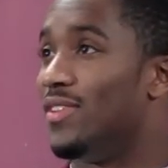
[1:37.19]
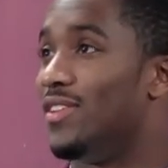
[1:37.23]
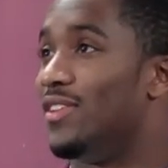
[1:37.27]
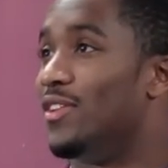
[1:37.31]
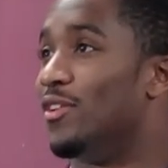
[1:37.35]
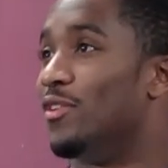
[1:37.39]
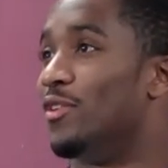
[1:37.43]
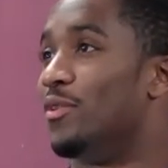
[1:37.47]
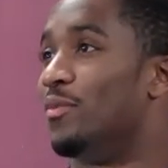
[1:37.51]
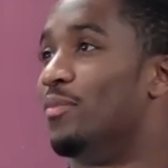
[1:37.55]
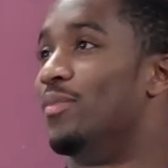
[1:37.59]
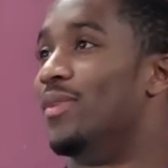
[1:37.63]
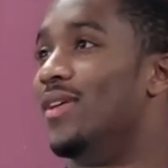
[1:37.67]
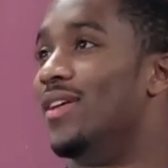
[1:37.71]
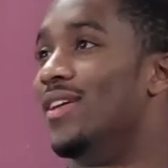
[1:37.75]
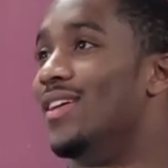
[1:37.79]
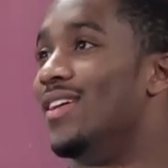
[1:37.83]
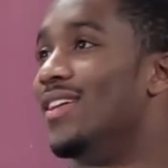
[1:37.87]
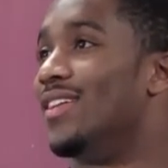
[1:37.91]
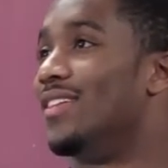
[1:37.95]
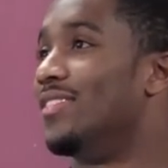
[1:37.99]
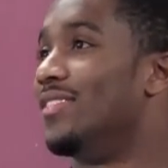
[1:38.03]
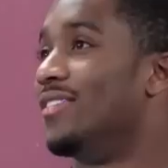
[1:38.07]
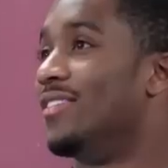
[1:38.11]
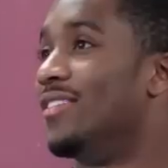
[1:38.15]
You know, they're
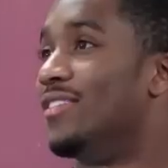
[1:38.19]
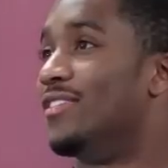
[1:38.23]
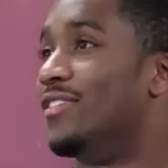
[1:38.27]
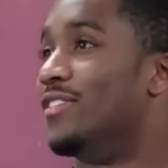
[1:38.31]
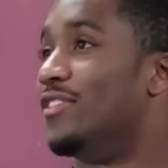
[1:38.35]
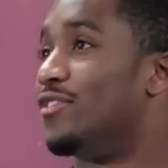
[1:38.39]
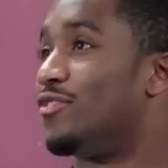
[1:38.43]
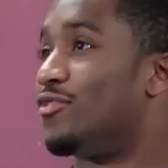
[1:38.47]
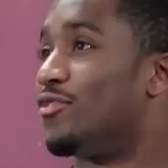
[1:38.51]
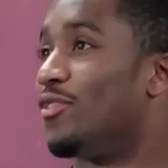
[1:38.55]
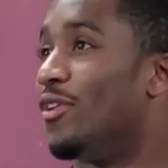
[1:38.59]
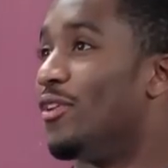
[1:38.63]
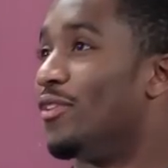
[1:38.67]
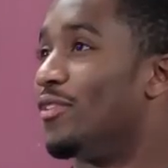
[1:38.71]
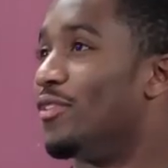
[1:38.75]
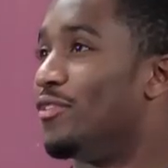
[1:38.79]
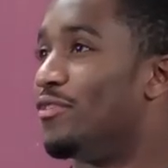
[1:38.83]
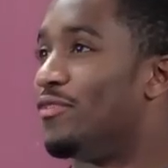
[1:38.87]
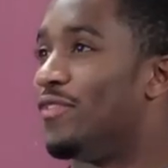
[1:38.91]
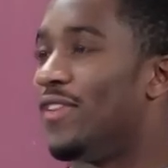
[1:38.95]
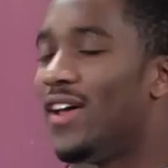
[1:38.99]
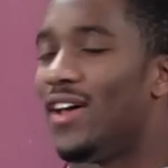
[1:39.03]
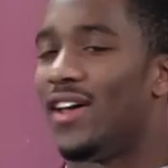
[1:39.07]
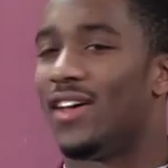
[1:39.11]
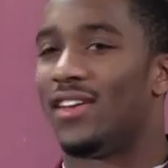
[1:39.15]
big, they're strong, they're
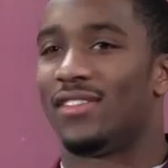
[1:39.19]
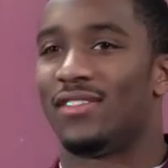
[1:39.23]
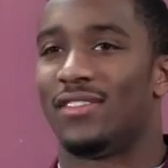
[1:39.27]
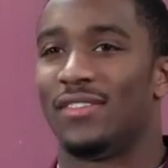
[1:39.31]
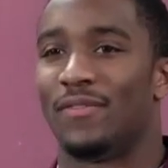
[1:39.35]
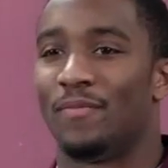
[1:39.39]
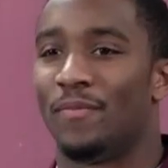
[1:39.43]
fast.